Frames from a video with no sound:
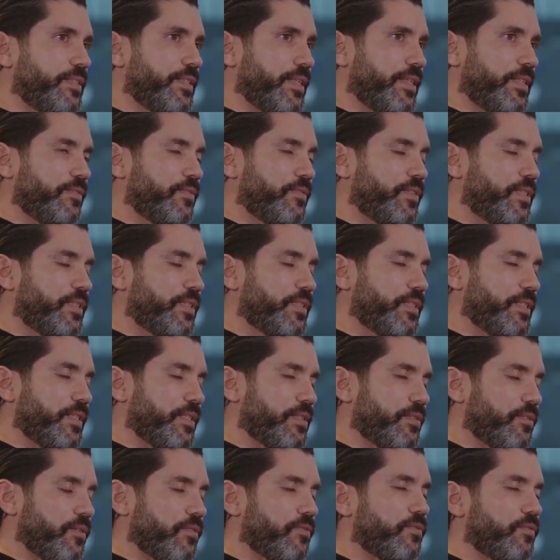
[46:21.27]
net dividend
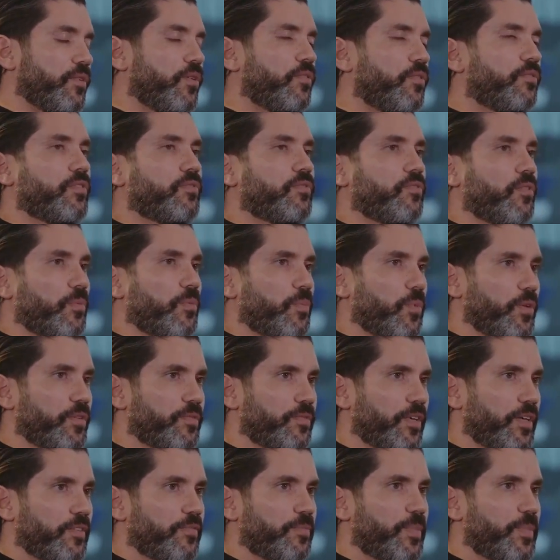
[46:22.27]
yield of over
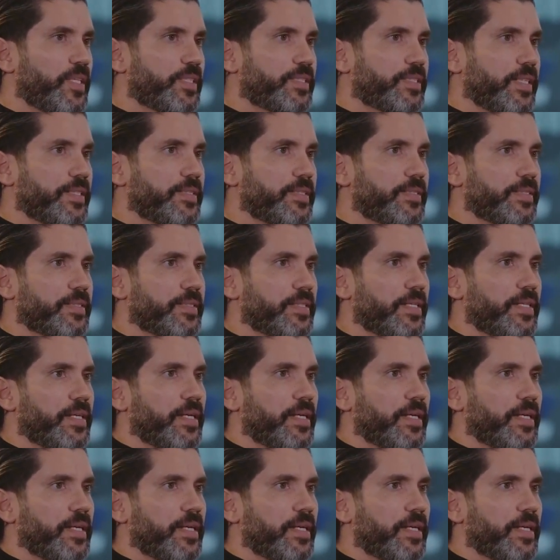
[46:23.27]
4.5%.